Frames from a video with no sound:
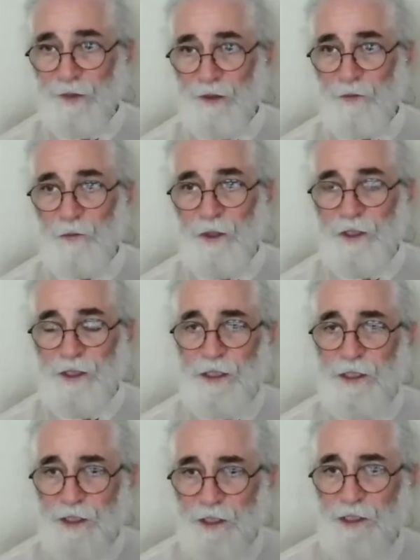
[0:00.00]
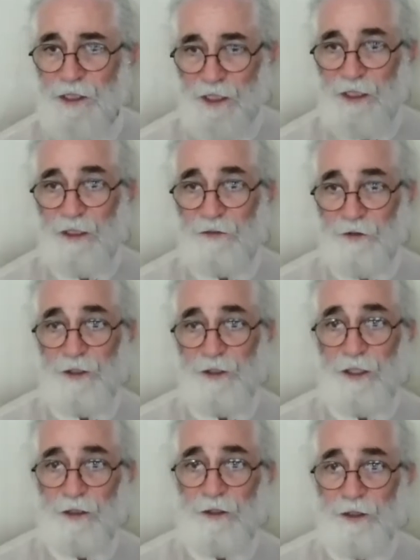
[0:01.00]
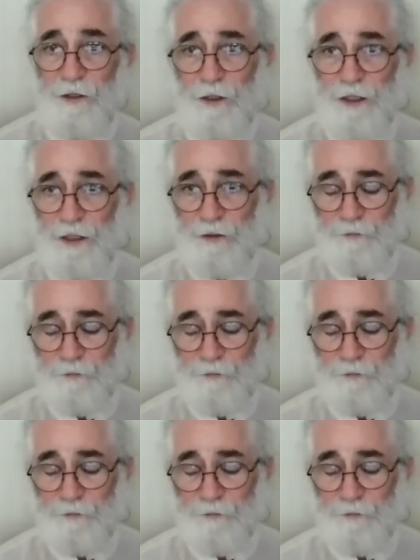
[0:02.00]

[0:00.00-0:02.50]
Once this is seen very clearly,